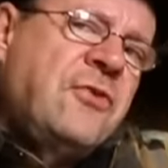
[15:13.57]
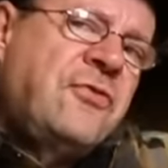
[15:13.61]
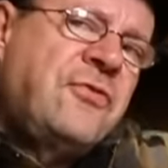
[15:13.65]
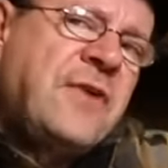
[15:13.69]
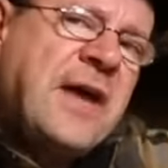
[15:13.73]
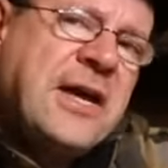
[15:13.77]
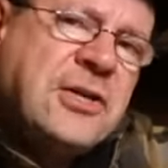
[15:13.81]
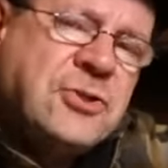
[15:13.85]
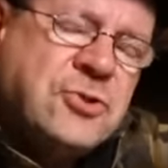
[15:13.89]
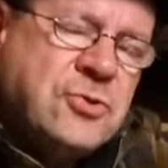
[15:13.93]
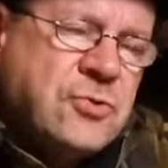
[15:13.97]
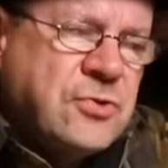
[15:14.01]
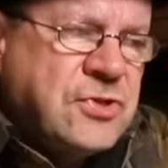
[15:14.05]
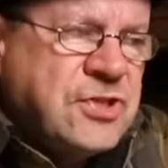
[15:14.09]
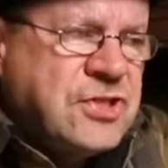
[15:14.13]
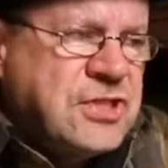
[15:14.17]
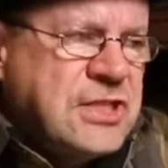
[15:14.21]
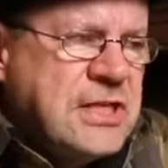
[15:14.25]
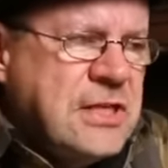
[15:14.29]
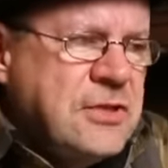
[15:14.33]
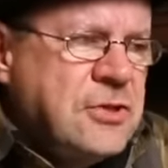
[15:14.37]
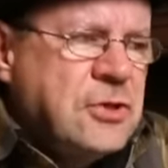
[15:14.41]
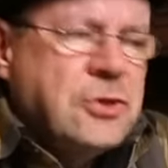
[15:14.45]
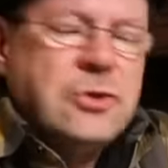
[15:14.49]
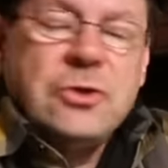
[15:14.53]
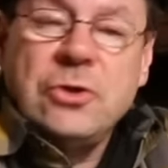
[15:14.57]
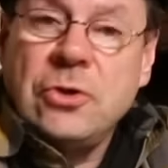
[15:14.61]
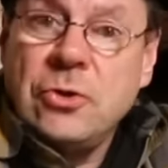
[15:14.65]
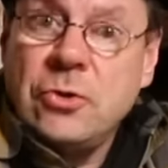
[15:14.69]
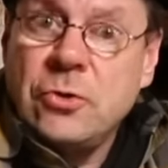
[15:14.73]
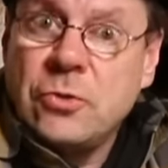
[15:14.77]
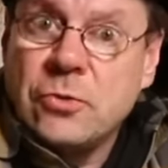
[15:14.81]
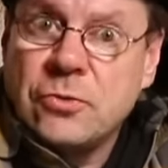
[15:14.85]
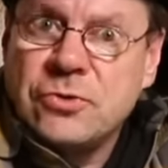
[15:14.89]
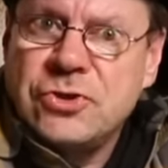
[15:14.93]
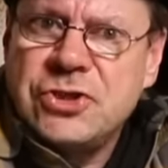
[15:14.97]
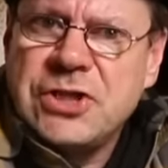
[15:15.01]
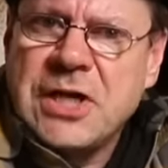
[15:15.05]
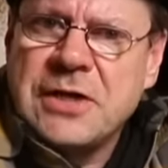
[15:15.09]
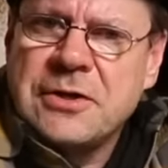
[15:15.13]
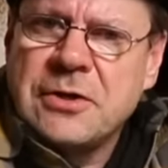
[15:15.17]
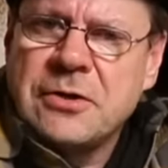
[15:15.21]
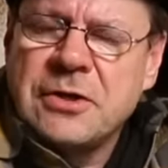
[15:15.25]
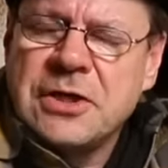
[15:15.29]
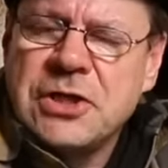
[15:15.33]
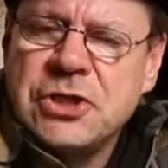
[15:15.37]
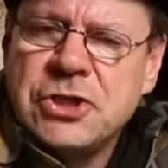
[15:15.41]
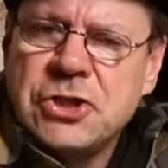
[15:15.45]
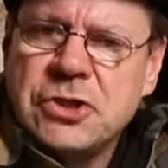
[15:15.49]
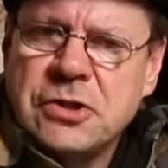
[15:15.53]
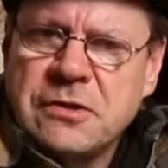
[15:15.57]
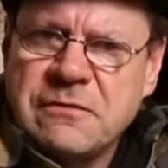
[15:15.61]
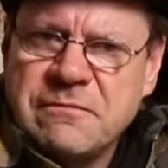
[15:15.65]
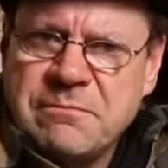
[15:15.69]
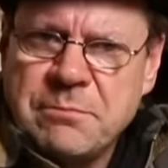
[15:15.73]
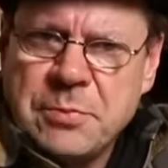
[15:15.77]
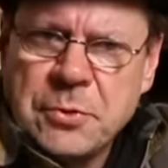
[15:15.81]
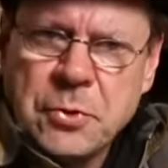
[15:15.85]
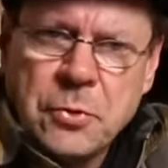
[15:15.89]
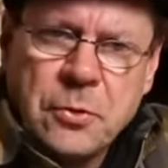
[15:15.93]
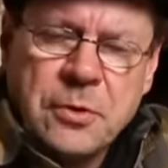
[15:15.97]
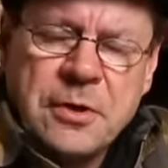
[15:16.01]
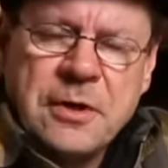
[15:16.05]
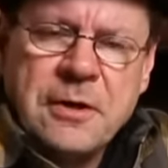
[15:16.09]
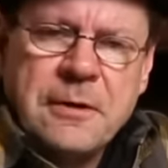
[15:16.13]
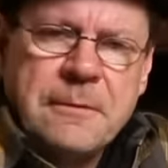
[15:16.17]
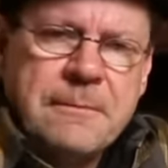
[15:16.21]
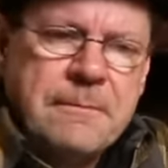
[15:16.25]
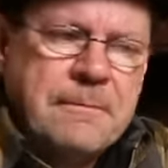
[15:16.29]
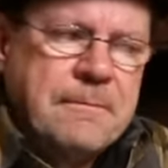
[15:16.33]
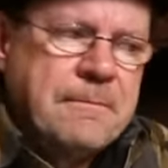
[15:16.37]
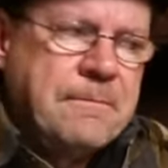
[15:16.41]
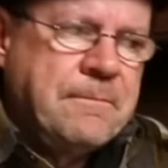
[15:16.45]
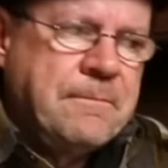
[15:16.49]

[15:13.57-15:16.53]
if I do see the new generation of Brora,